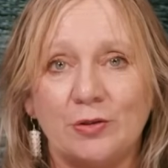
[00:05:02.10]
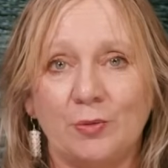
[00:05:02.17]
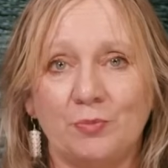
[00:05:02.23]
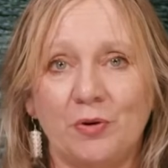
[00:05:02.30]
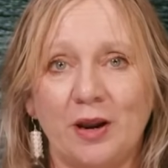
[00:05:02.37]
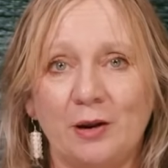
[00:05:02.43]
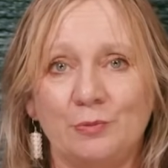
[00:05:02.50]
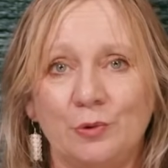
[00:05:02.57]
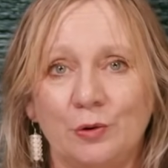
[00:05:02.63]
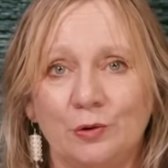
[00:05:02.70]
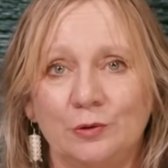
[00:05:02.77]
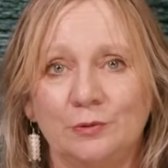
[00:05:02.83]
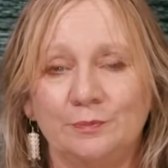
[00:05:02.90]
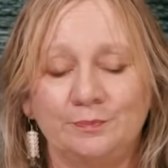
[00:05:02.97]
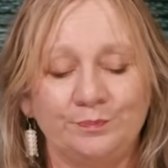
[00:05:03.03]
on the prayer
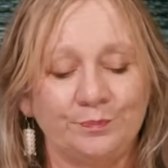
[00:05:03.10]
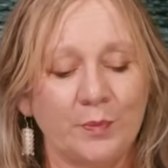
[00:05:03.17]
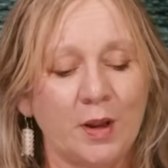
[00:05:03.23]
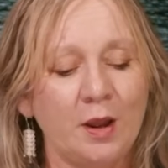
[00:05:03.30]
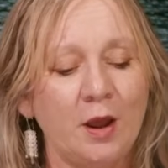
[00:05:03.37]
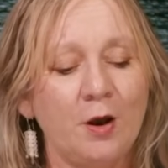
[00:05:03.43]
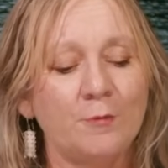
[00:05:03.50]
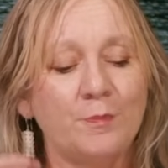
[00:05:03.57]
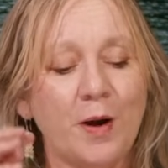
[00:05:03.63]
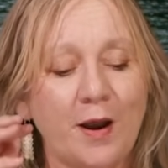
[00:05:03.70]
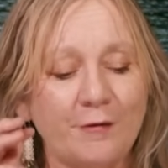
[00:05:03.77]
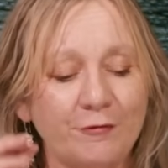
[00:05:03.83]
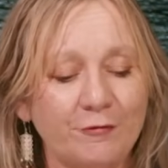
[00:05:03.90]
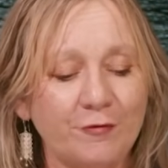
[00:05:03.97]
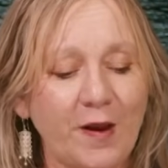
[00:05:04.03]
wall.
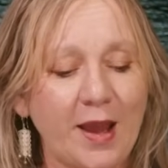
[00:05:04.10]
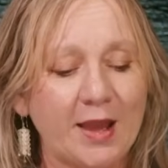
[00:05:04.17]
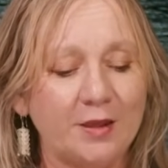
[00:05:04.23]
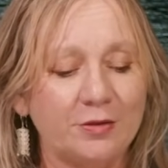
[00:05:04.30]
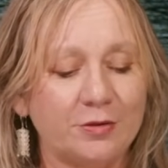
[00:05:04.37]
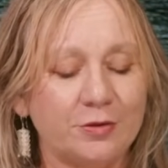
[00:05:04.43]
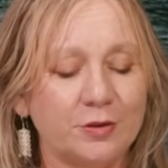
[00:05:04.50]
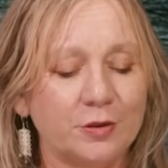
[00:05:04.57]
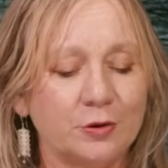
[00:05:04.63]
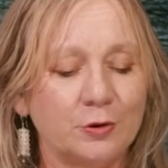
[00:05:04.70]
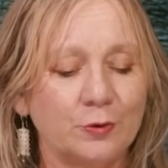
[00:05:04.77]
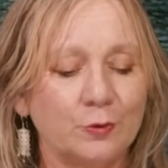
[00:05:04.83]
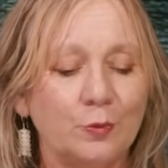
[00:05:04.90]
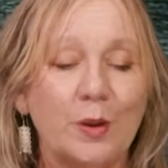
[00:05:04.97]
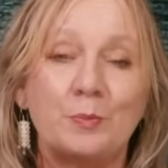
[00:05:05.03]
By faith,
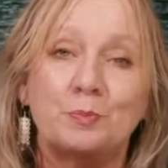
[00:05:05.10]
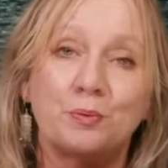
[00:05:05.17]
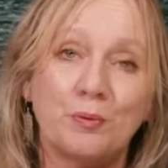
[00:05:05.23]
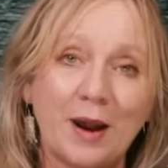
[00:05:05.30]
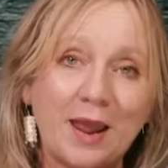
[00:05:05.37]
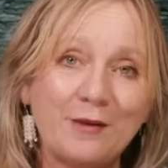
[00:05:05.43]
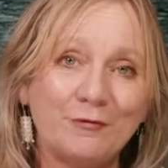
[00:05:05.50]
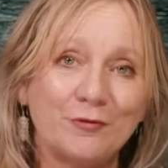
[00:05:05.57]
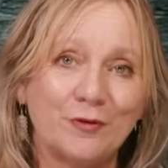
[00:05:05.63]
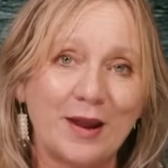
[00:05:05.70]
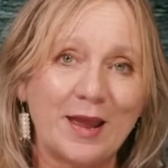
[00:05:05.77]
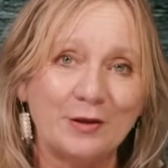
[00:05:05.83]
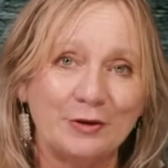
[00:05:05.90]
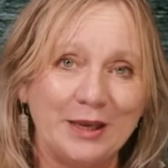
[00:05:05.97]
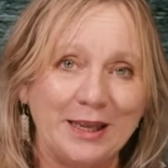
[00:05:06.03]
we pray for
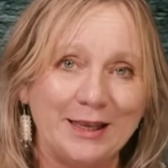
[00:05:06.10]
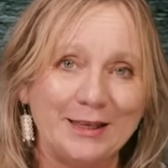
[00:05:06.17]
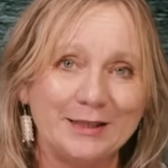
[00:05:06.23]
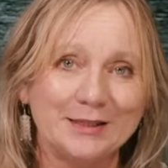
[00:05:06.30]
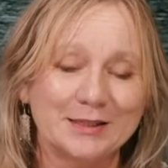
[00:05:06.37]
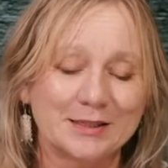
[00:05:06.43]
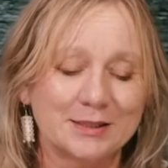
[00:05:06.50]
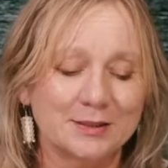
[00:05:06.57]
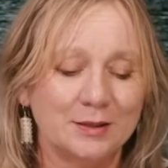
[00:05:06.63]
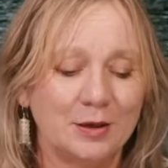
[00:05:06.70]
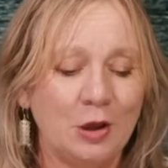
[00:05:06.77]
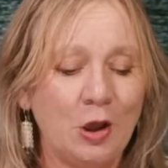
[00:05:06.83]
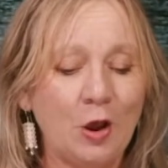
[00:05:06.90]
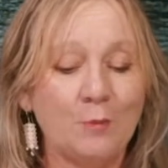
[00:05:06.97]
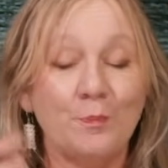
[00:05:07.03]
our needs.
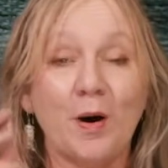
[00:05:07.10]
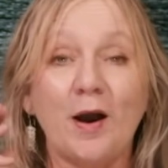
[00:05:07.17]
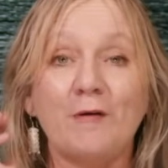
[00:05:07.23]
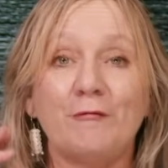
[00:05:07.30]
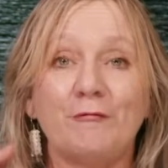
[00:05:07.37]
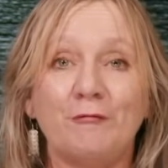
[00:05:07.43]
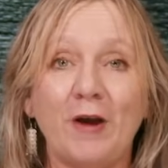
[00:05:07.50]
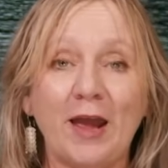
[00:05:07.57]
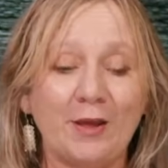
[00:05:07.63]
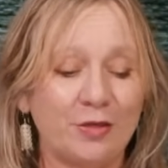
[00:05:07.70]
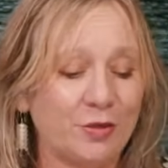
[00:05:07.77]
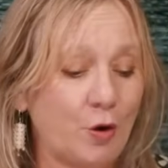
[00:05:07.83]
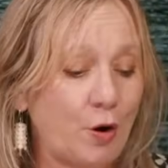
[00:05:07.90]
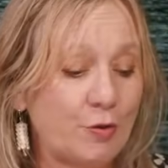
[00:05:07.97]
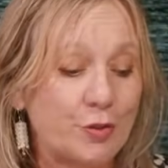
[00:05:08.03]
By
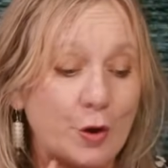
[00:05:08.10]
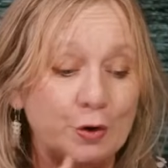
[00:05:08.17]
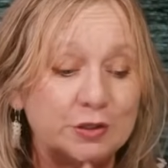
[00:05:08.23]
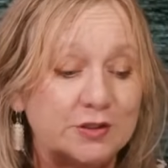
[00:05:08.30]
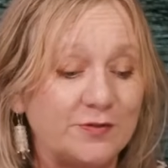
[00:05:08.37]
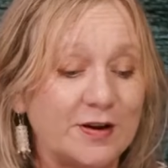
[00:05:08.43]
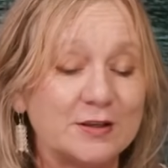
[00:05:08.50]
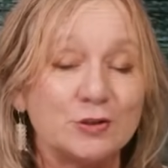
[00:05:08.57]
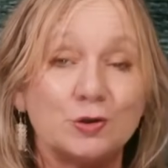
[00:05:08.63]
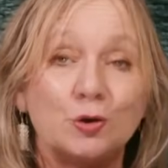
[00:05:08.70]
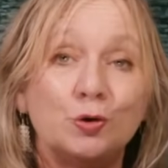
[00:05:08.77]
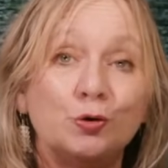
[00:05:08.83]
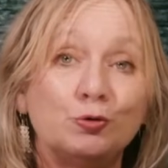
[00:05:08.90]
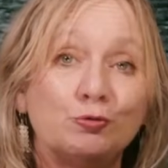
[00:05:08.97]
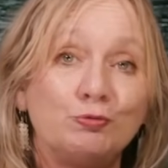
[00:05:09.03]
faith, those of us
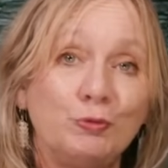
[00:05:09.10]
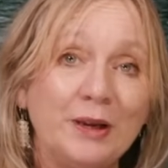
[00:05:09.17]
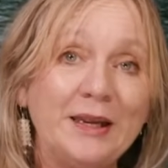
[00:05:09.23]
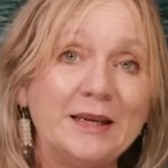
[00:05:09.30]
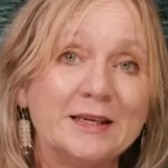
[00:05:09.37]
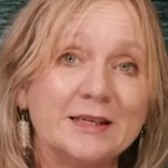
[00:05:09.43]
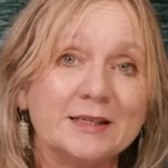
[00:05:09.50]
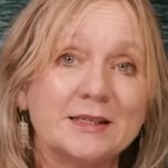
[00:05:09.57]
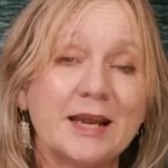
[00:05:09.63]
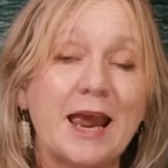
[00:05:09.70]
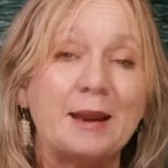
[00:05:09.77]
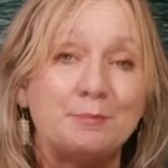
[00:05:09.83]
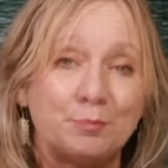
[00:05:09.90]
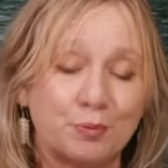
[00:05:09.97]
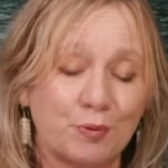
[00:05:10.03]
who read it
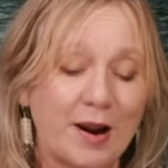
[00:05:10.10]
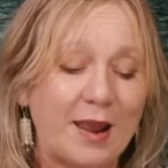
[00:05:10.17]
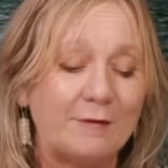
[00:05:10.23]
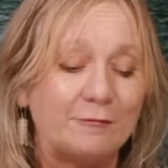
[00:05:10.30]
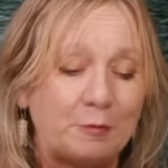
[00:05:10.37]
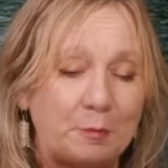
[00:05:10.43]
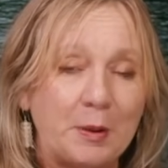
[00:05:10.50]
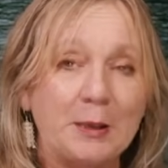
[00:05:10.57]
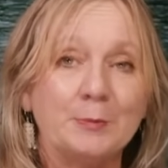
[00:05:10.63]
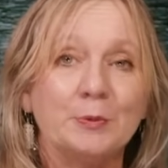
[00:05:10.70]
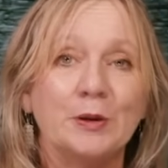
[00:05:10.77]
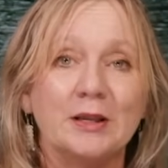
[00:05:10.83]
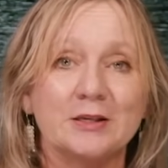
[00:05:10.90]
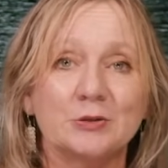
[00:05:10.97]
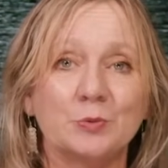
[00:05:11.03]
and pray for
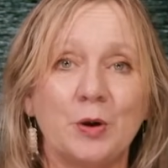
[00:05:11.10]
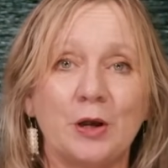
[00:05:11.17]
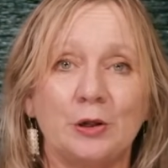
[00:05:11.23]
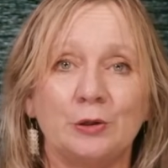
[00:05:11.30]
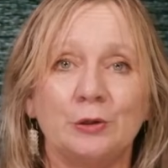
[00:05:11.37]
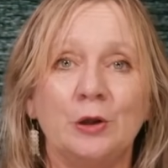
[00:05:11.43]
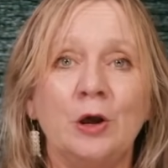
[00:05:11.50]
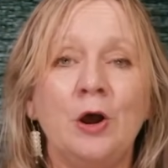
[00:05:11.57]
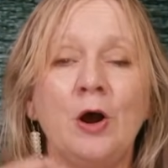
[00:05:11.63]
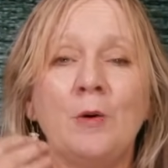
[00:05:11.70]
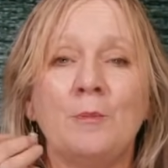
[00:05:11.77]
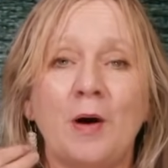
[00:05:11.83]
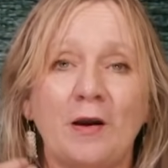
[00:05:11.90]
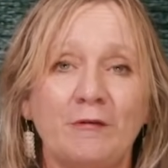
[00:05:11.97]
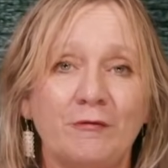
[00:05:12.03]
people as well,
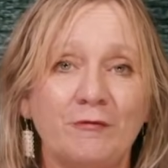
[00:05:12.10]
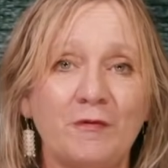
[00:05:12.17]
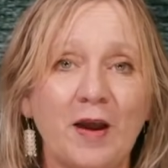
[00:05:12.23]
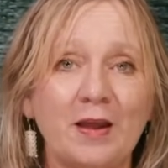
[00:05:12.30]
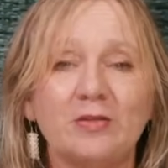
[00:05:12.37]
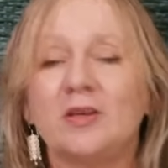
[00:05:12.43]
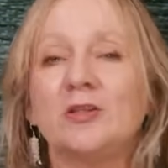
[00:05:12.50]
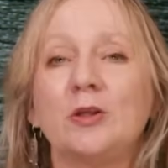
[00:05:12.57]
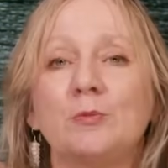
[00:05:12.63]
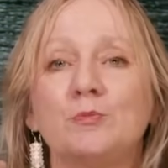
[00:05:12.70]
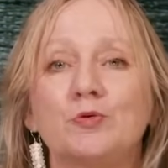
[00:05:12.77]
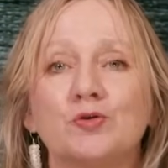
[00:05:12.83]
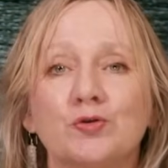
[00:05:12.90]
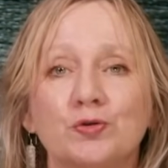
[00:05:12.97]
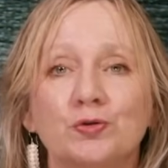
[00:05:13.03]
by faith in the
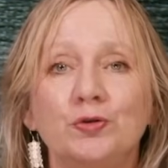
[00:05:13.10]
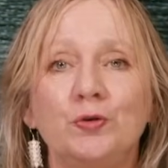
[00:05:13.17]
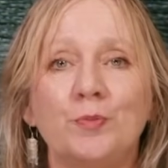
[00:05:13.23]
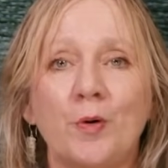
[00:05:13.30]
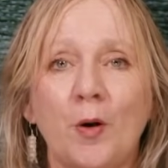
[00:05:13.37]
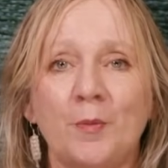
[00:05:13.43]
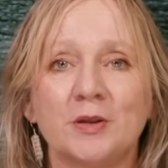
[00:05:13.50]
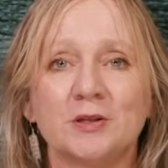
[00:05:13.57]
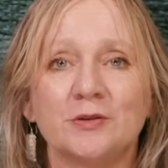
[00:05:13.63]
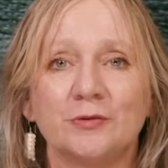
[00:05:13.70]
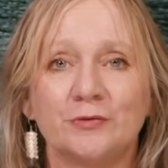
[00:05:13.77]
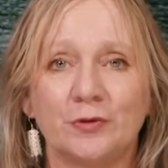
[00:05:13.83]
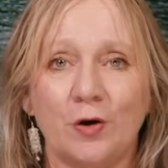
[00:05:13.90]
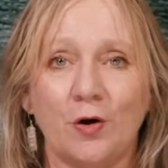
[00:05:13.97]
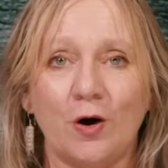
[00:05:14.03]
true promise
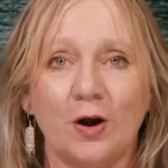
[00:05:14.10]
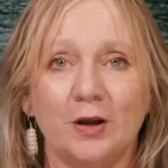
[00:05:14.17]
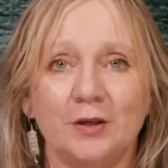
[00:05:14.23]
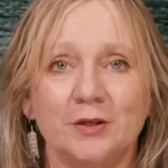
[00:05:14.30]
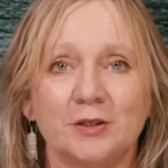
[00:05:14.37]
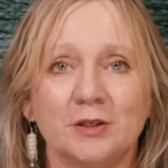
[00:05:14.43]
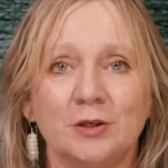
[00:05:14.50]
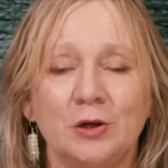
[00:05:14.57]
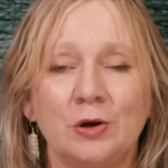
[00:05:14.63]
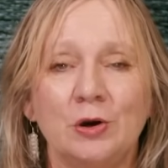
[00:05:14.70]
of God,